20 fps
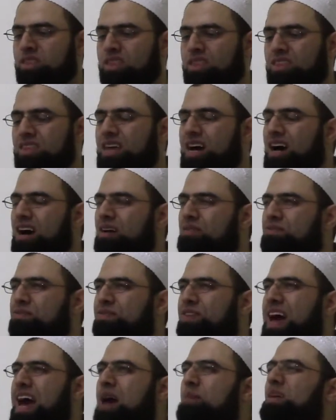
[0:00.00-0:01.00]
the
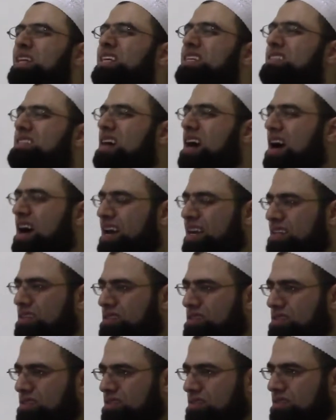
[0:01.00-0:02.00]
family
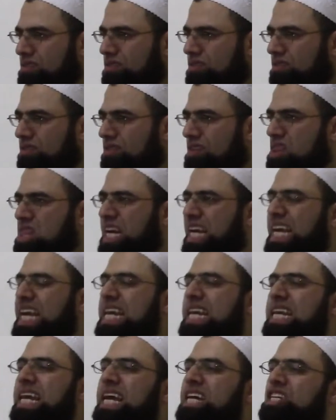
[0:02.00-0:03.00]
ties, the
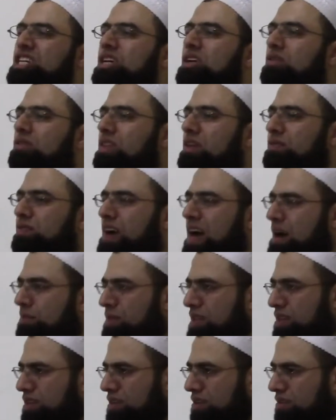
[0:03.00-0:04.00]
connection of the
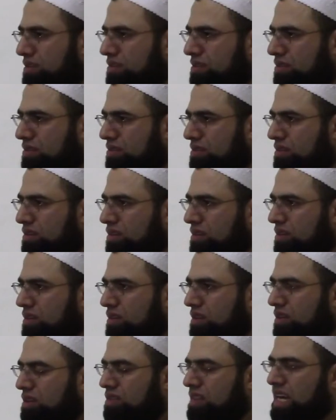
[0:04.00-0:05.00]
family,
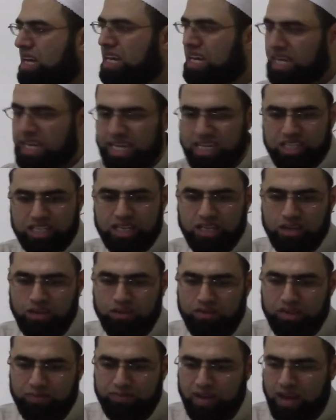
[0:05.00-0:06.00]
the connection
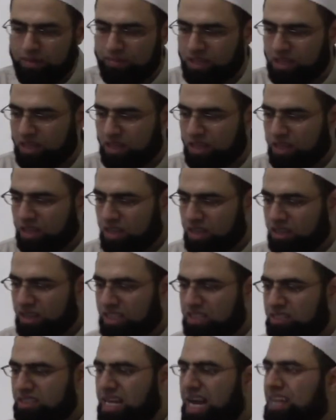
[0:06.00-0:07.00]
of the family, the
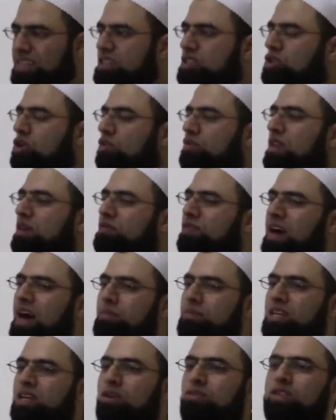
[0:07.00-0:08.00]
status of the
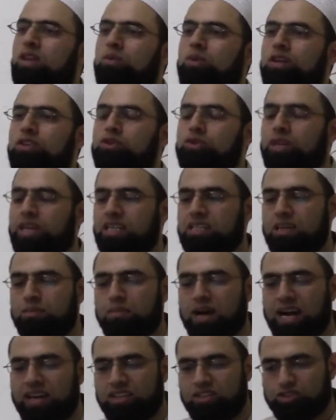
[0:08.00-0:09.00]
family of the one you're getting
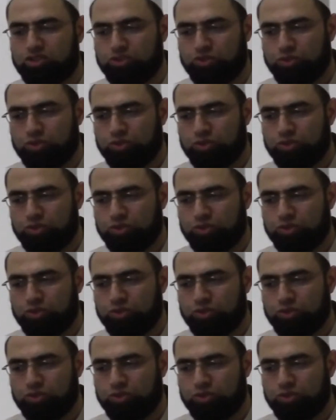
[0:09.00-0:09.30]
married to.